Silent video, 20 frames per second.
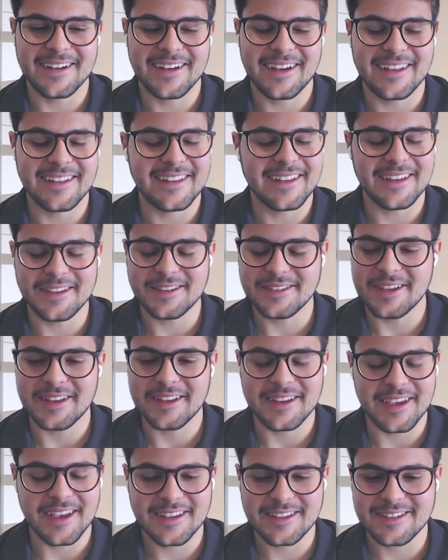and then he
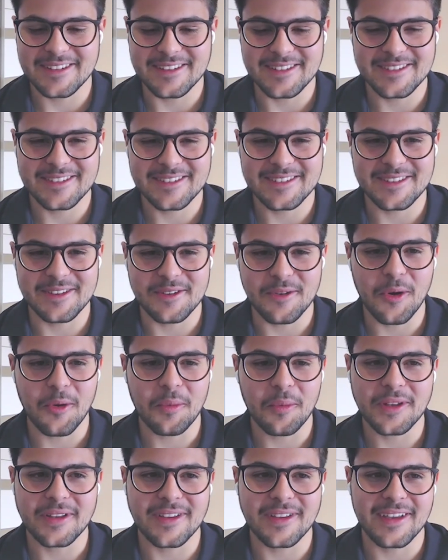said yes it's still
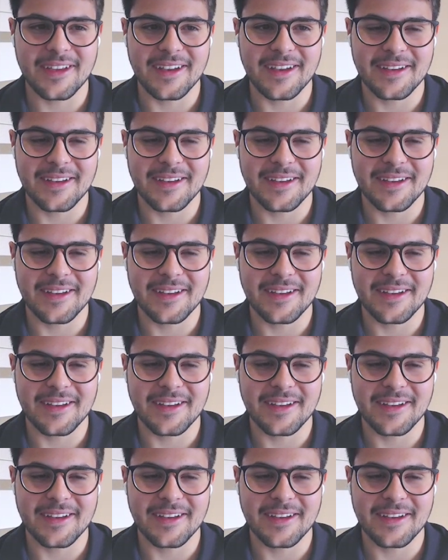open